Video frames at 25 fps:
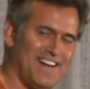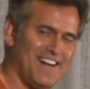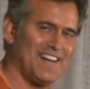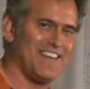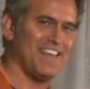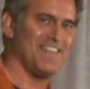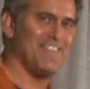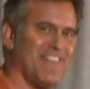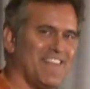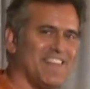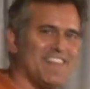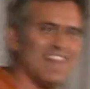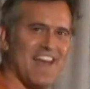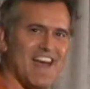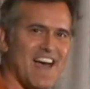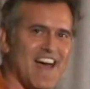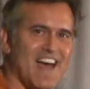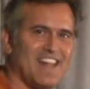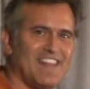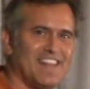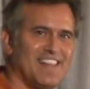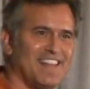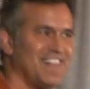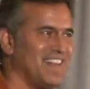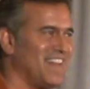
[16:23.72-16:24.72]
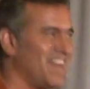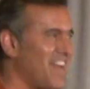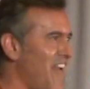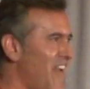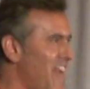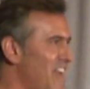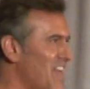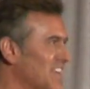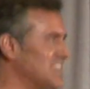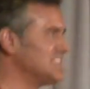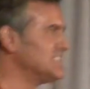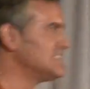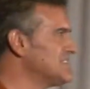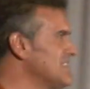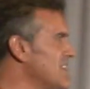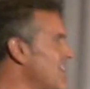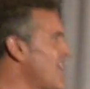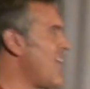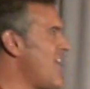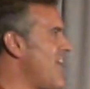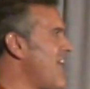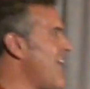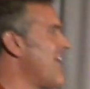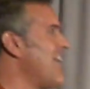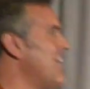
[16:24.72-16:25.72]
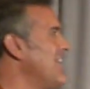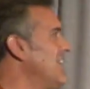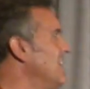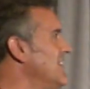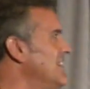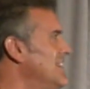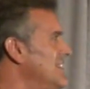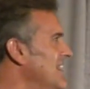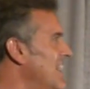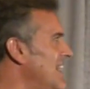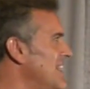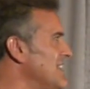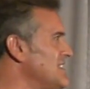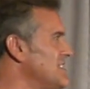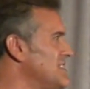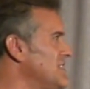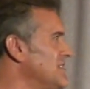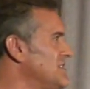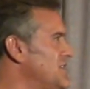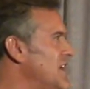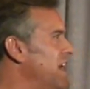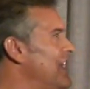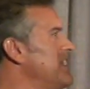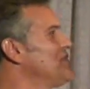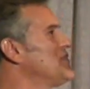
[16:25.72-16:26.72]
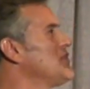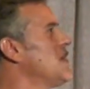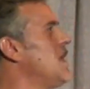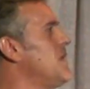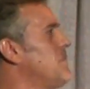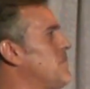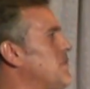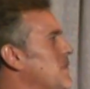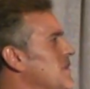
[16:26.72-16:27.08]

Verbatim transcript: I'll give you that. Yes, chainsaw